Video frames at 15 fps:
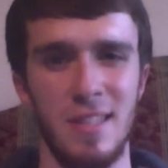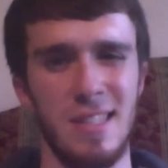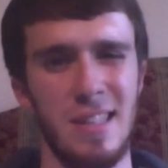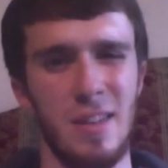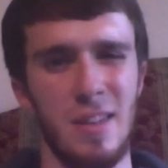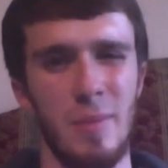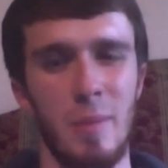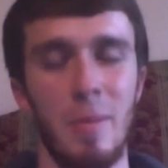is a
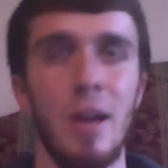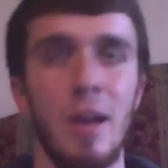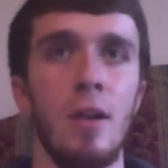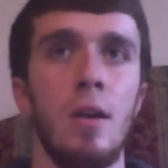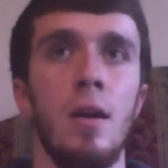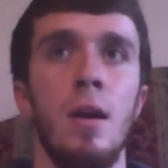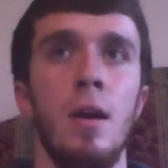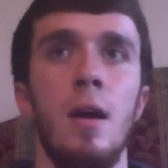little bit
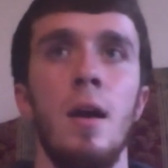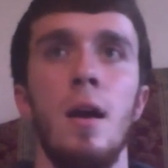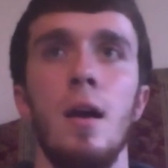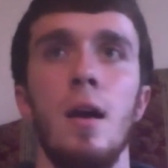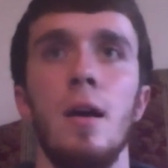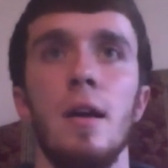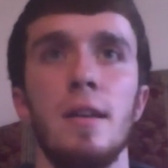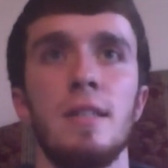better.
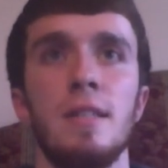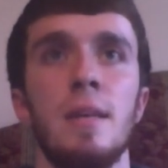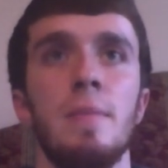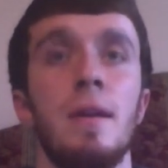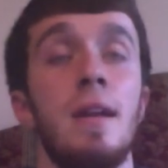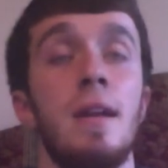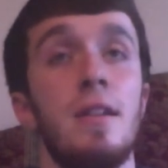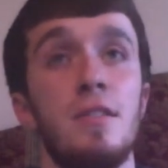
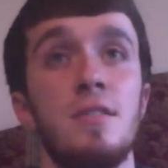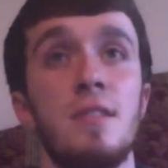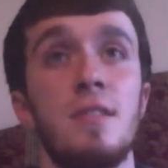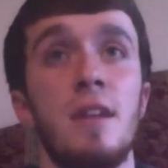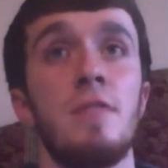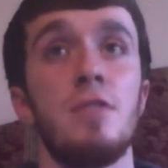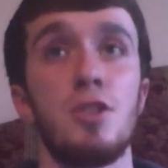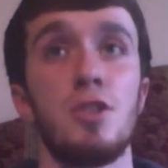And
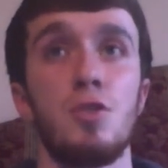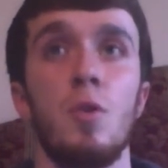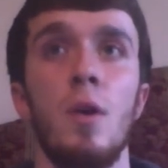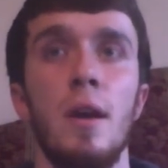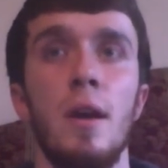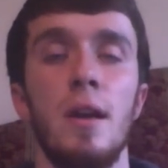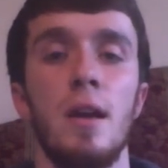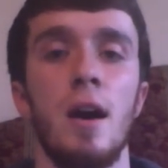instead of
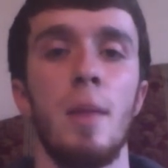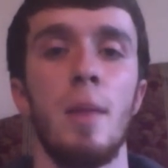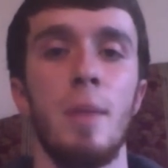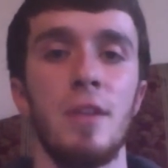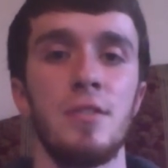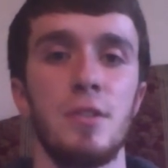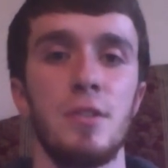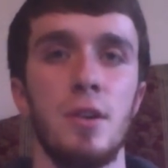destroying
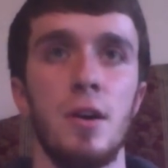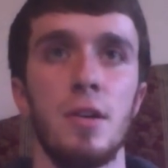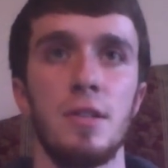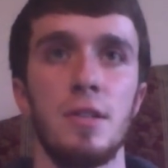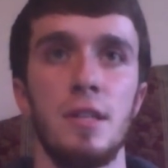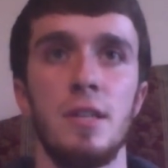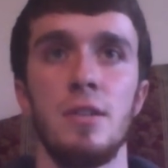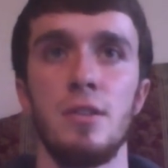monster
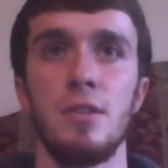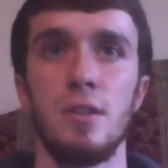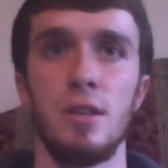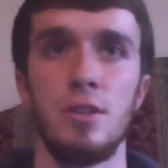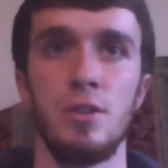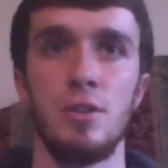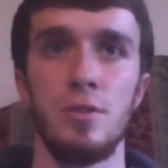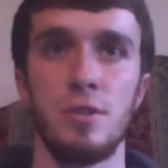cards, he can
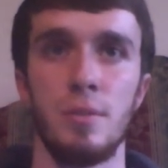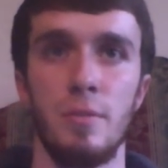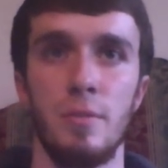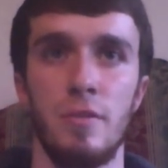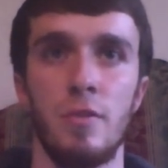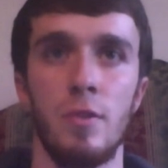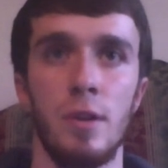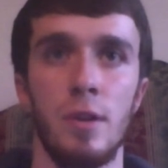get you some
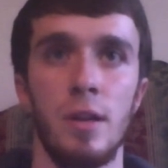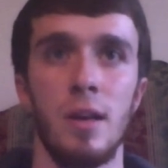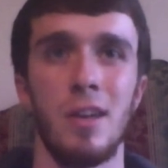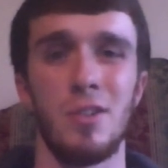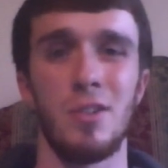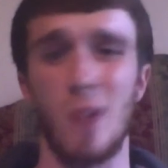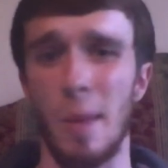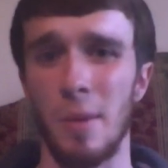free
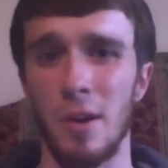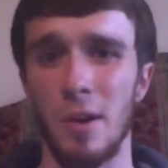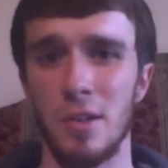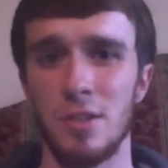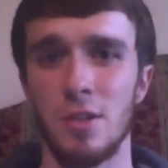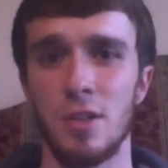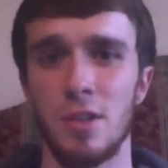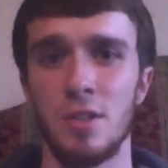trap card
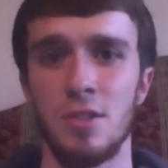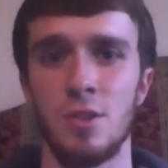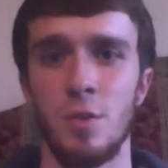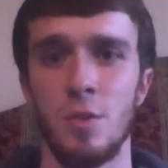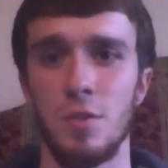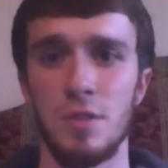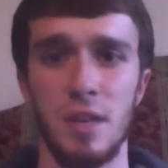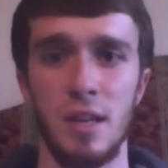destruction.
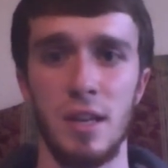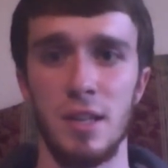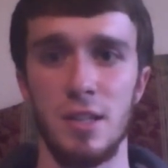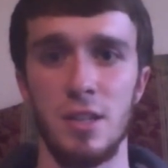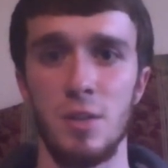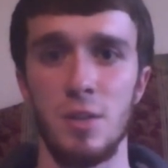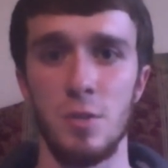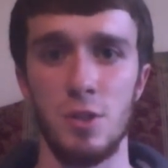So if there's any
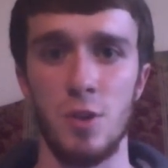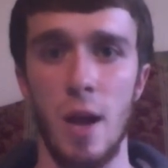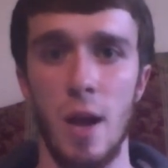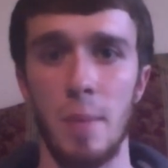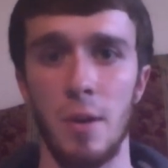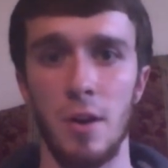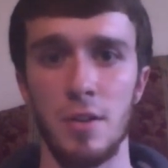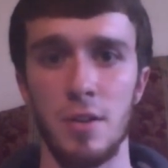continuous
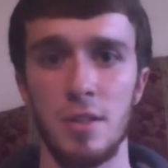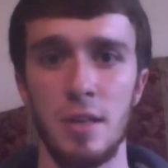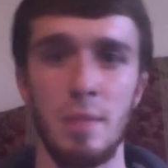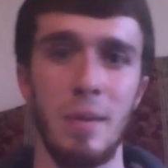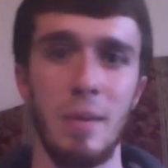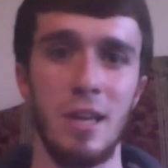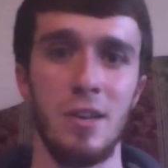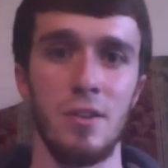trap cards,
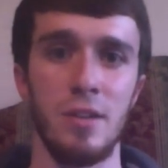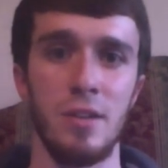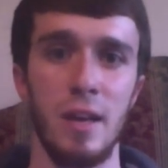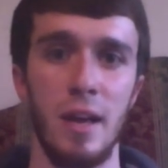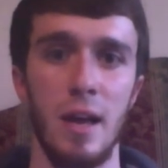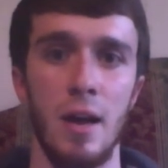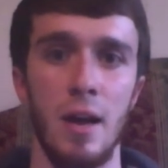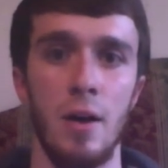like making your
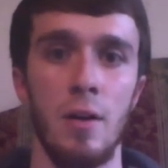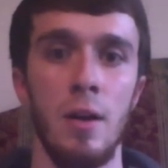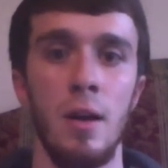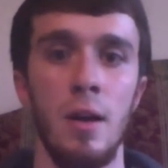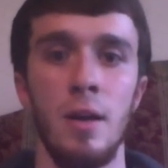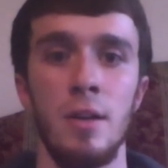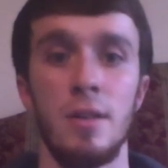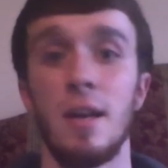day hell,
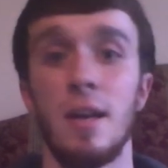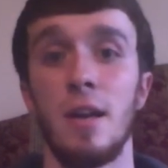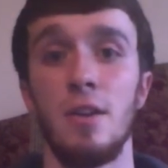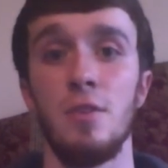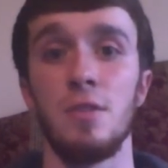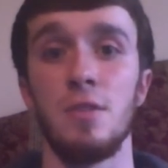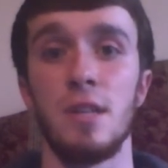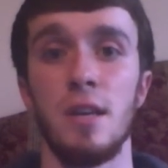you can kind
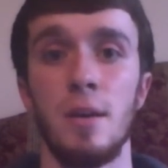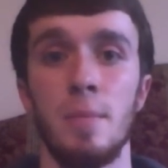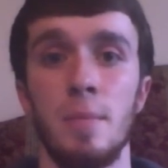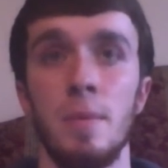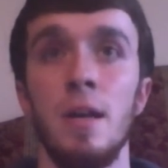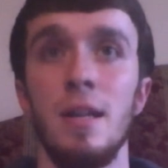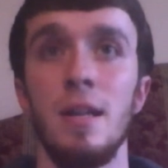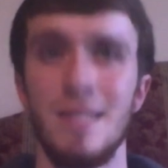of use
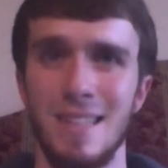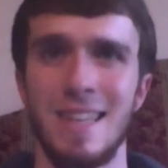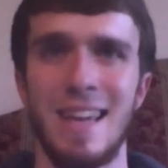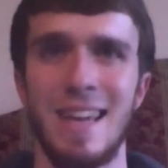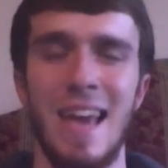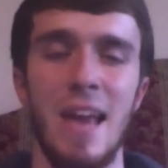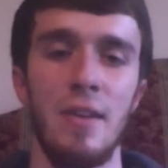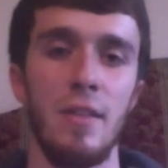him to
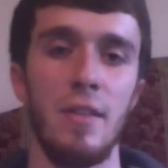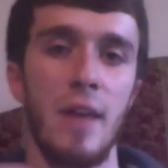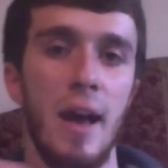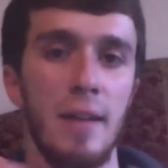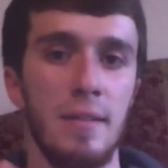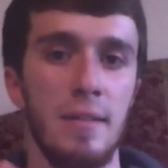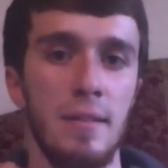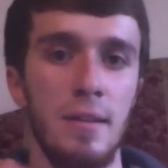like end
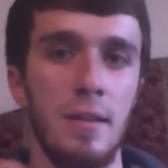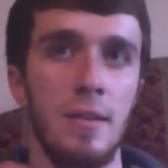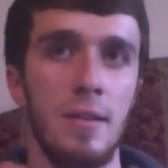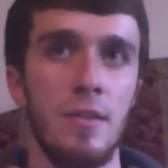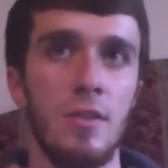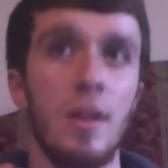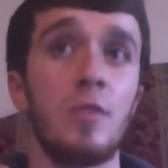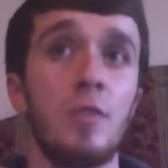that.
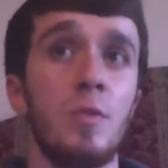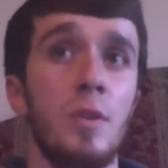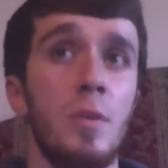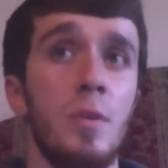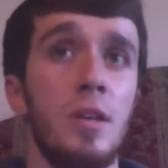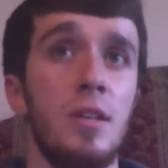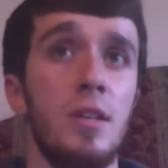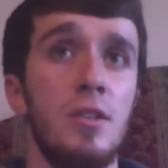So that's really
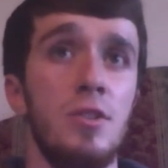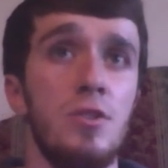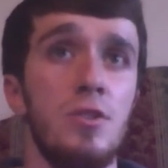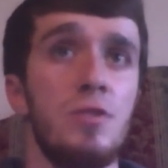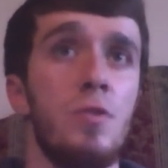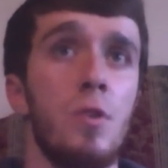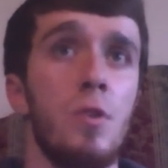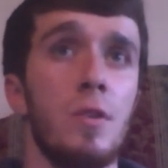what he's
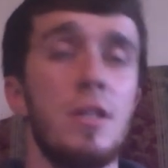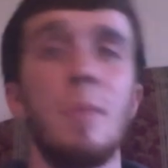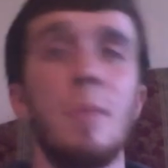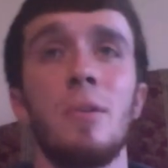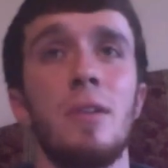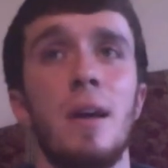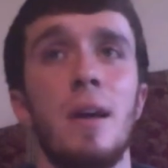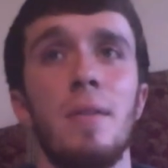used for.
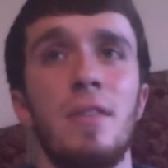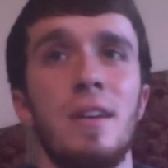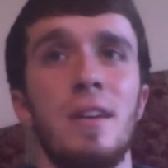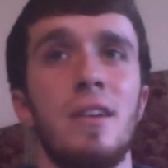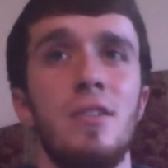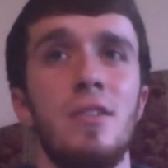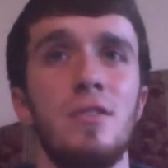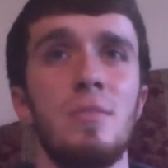Typically, I
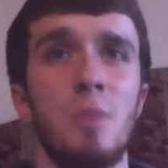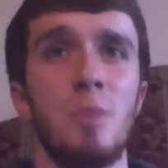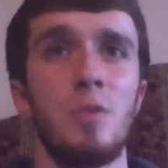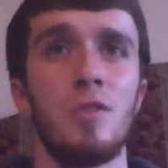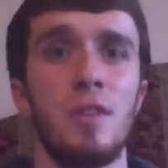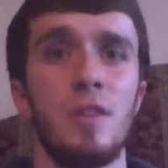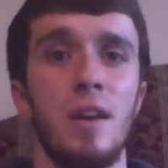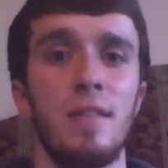think I use him
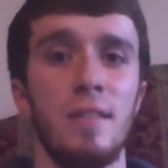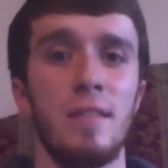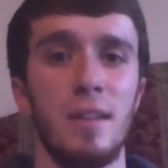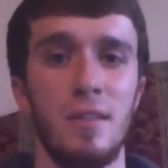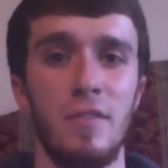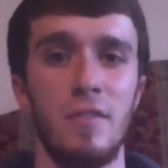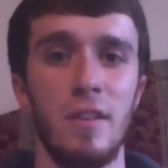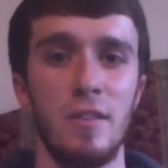mostly as like
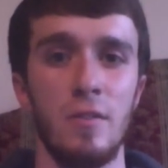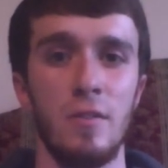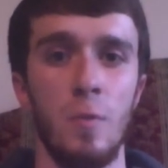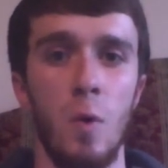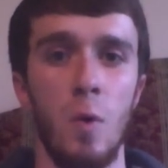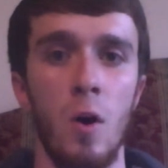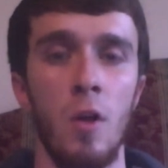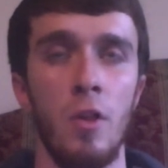a defensive
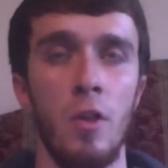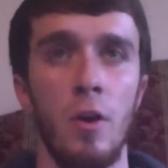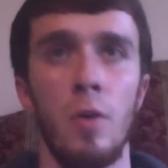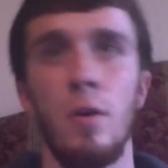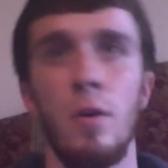wall, though.